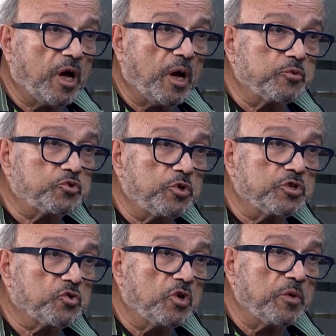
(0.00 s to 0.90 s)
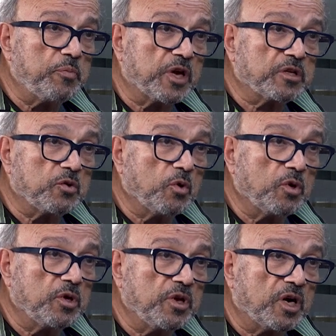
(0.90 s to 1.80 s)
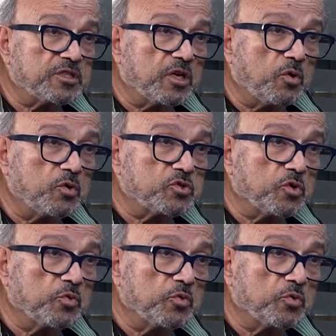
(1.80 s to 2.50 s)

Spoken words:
I'm sure it's going to impact, in Artsakh also